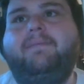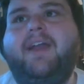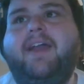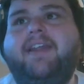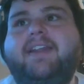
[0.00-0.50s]

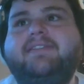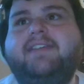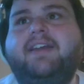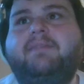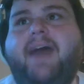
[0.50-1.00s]
And then it's
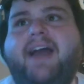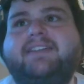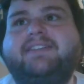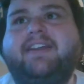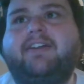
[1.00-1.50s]
like back
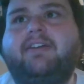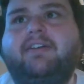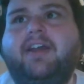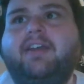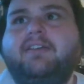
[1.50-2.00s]
to center,
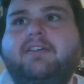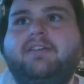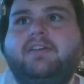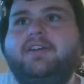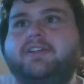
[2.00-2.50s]
right?
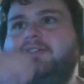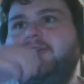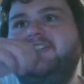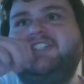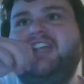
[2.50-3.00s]
So
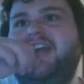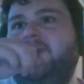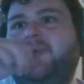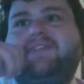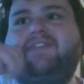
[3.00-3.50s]
he's just kind
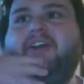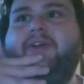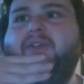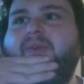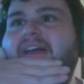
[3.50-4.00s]
of weaving on
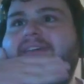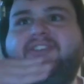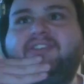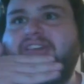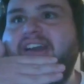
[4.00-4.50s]
you left
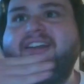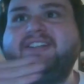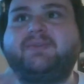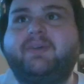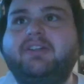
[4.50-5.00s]
and right
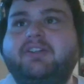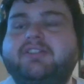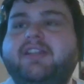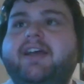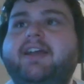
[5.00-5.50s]
is what it looks
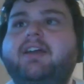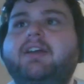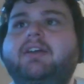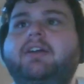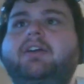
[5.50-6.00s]

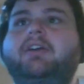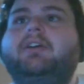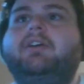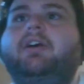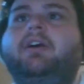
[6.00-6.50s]
like.
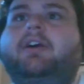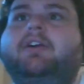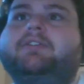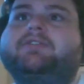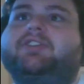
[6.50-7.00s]

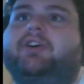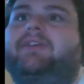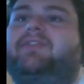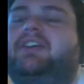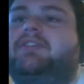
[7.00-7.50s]
So if
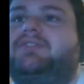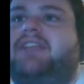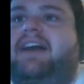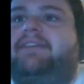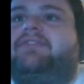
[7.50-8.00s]
he goes
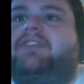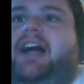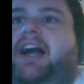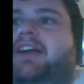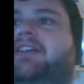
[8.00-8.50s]
left,
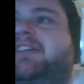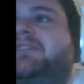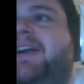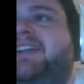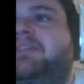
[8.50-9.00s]

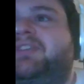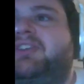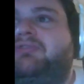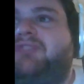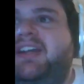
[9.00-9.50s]
expect him to
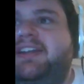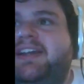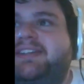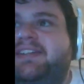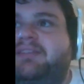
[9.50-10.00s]
go right
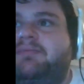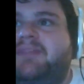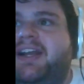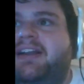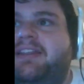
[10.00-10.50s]
next time,
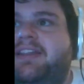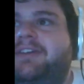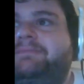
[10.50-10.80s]
that kind of thing.